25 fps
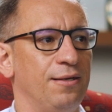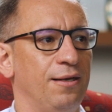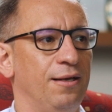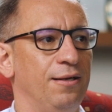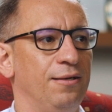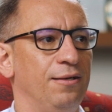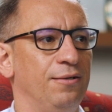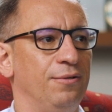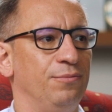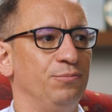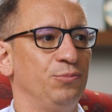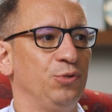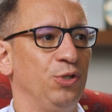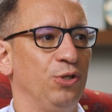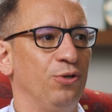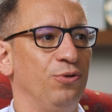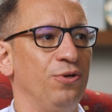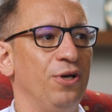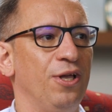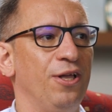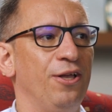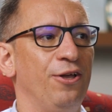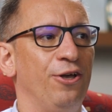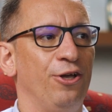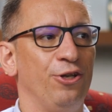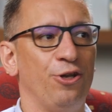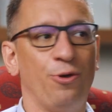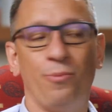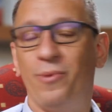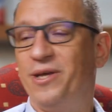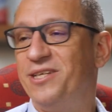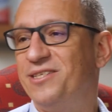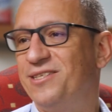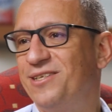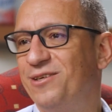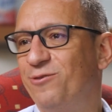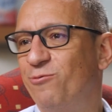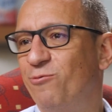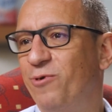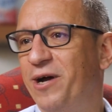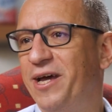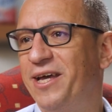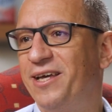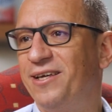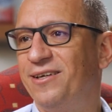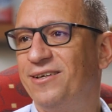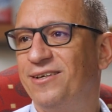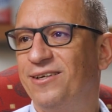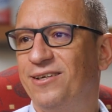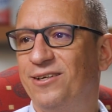an amazing
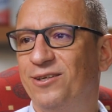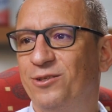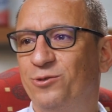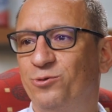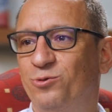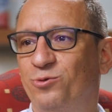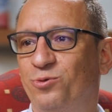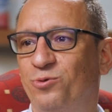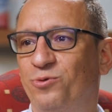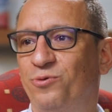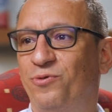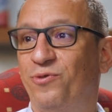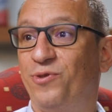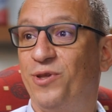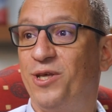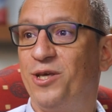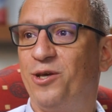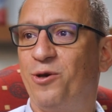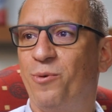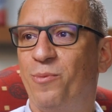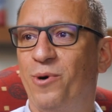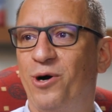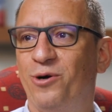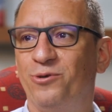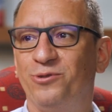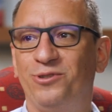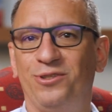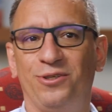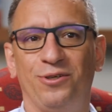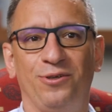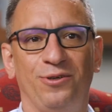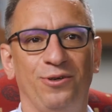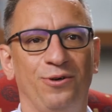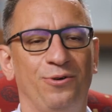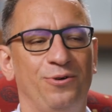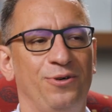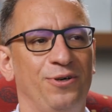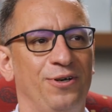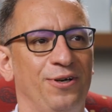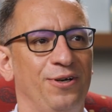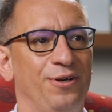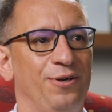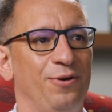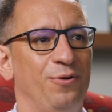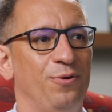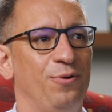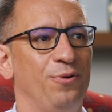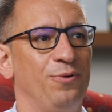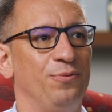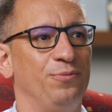way to think about,
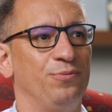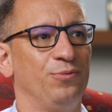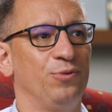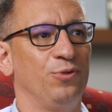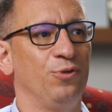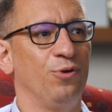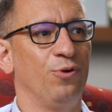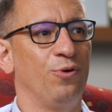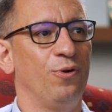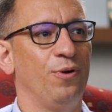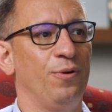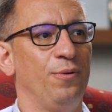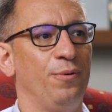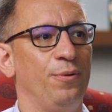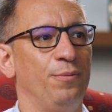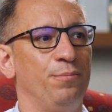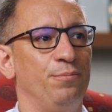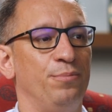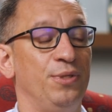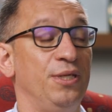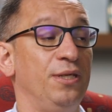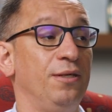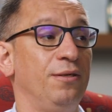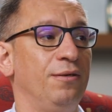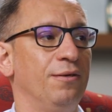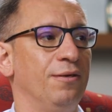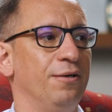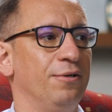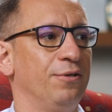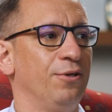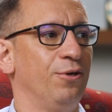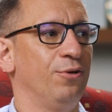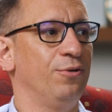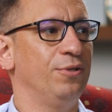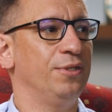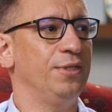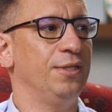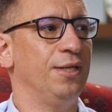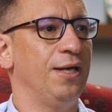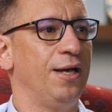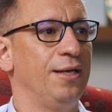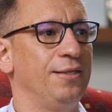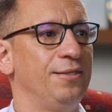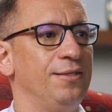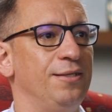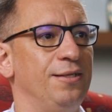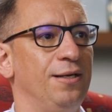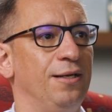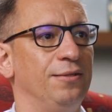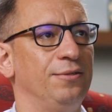being, in
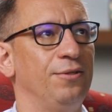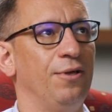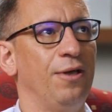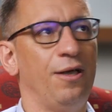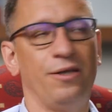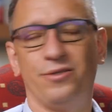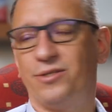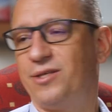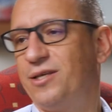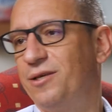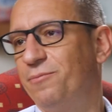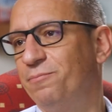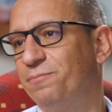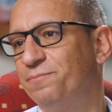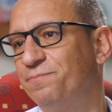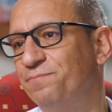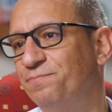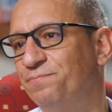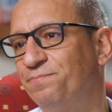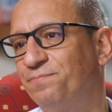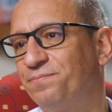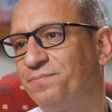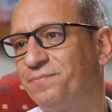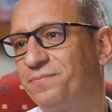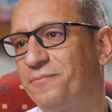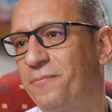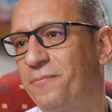IT at Husky. Yeah.